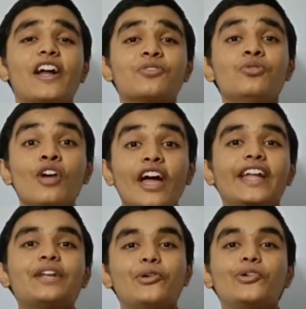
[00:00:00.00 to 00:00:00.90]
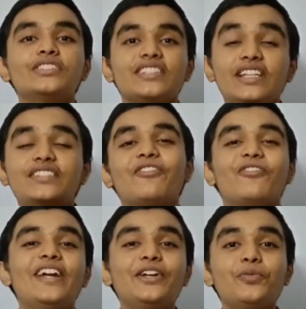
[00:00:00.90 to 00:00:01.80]
Banu. An oath is a
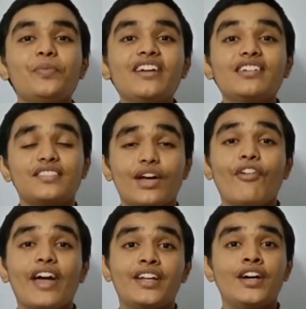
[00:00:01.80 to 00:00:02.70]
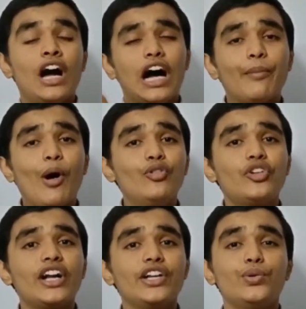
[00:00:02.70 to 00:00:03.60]
way to make us aware
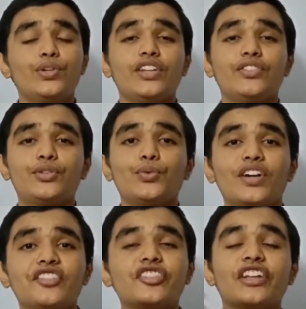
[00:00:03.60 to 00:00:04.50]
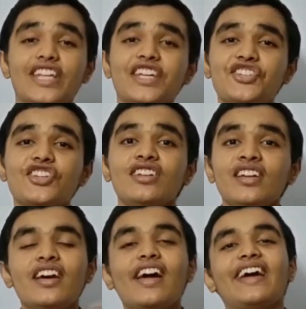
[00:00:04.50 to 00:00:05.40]
about our duties towards the
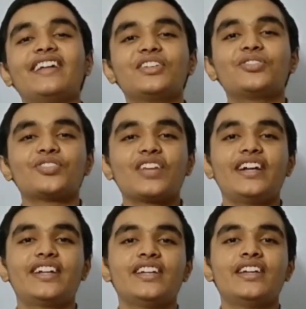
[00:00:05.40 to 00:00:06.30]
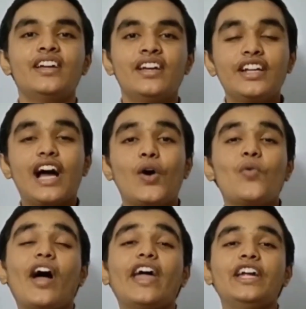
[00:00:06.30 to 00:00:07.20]
nation and the society.
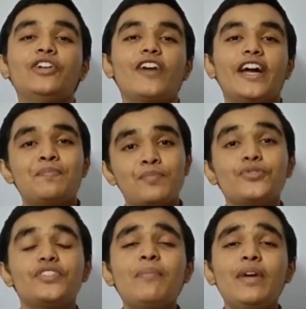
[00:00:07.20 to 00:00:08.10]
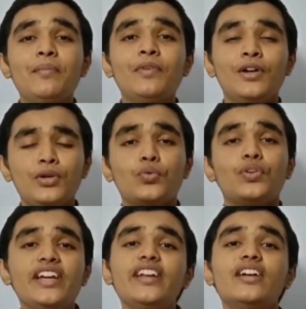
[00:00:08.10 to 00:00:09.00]
Now I invite Pooja ma'am to
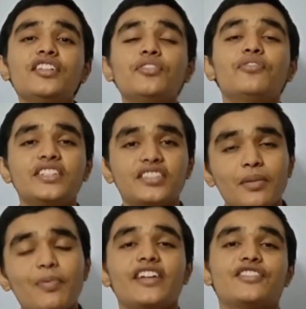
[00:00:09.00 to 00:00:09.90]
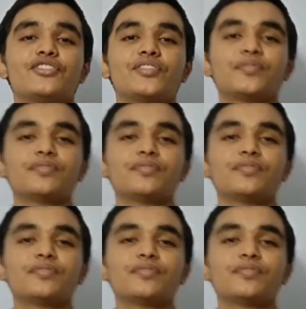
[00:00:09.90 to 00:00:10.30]
lead us with the pledge.